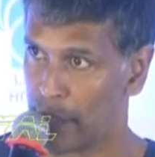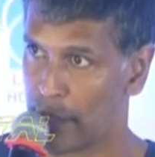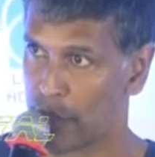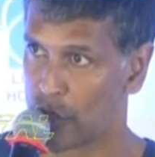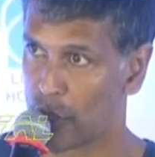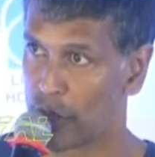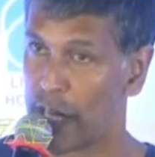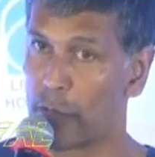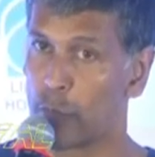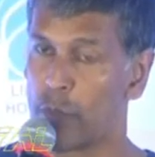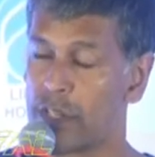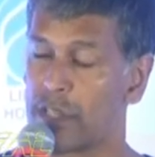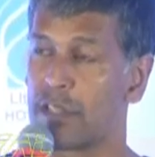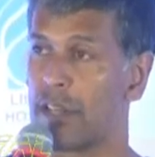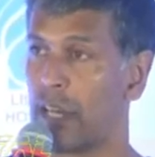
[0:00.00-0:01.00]
So that
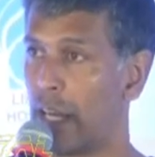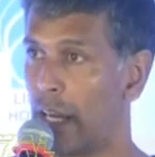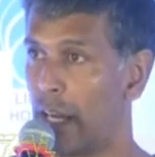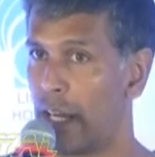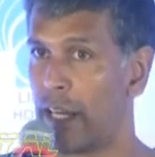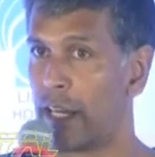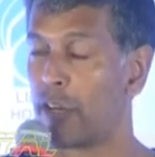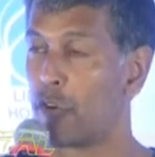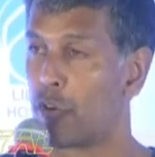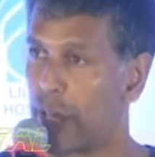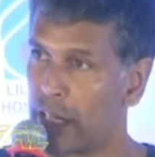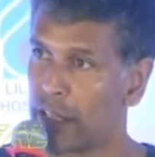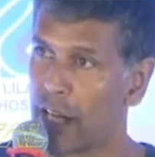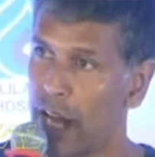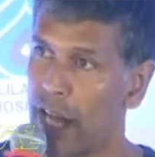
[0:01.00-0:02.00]
was a
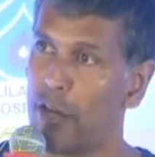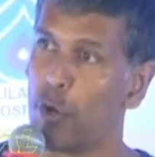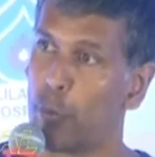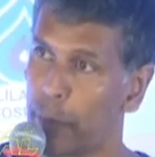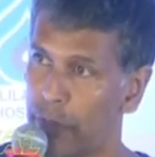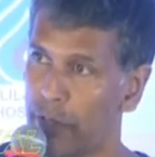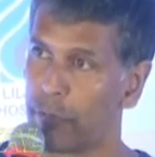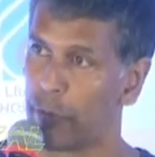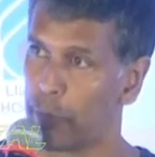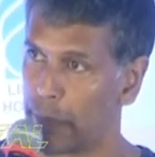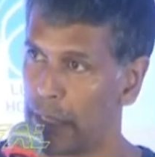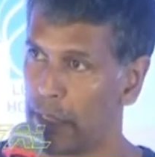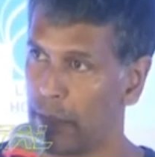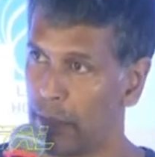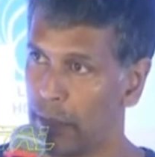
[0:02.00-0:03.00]
great eye opener for
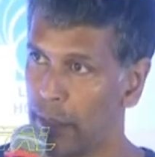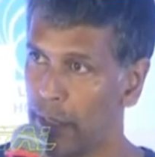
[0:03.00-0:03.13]
me